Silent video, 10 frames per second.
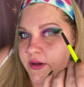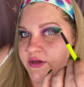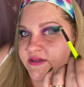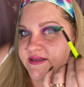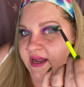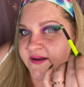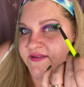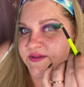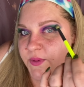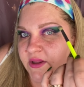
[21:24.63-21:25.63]
Just kind of
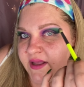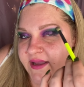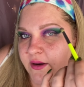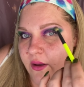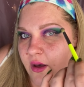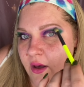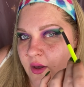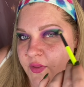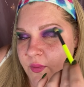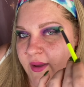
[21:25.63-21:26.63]
swirling it
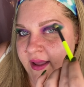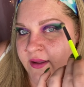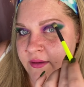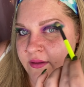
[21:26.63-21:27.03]
all the way